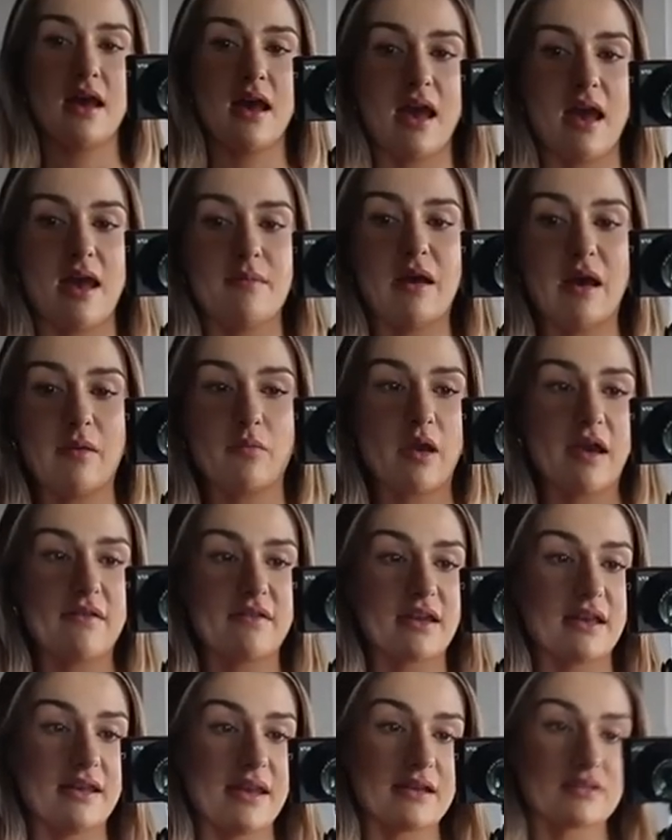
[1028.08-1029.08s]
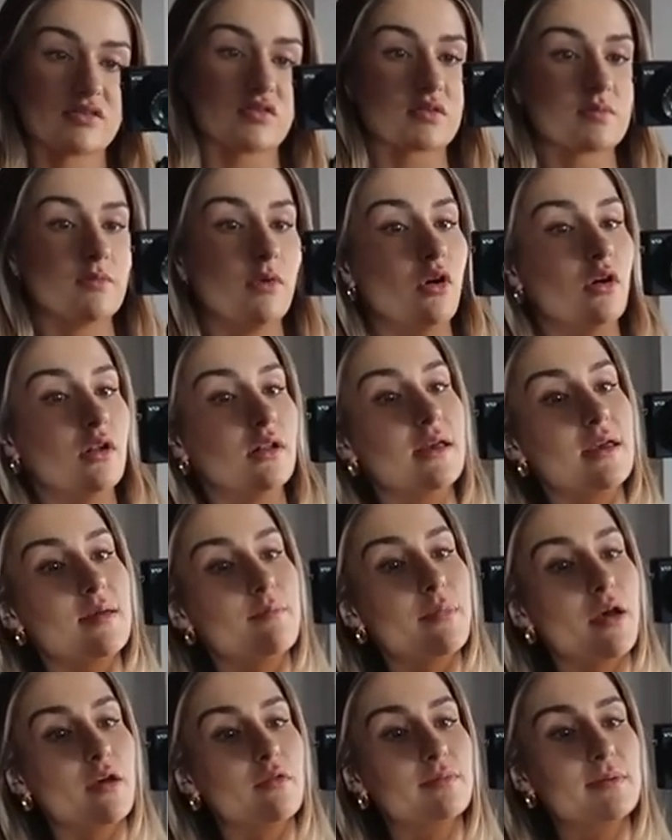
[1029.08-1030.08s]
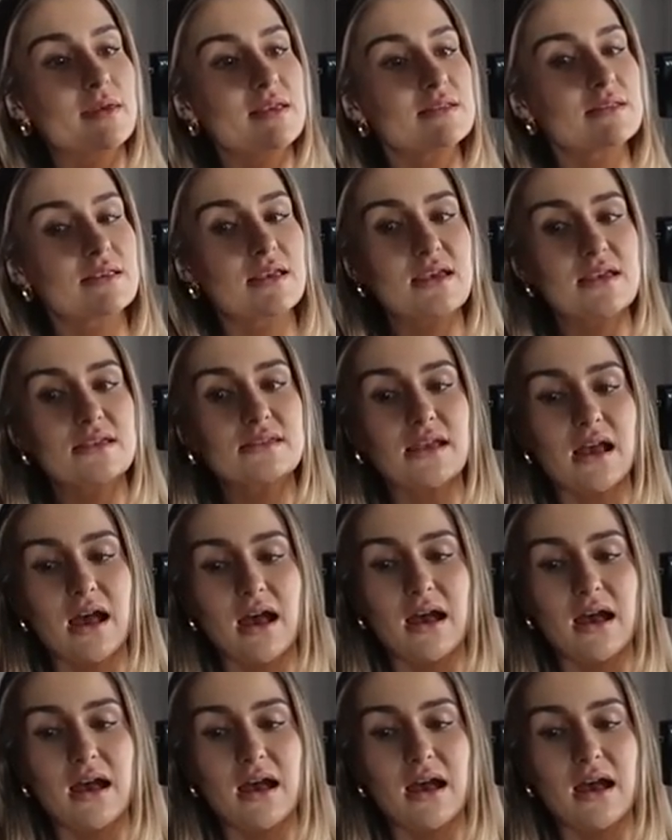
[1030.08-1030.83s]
I'm wearing an extra small in both pieces,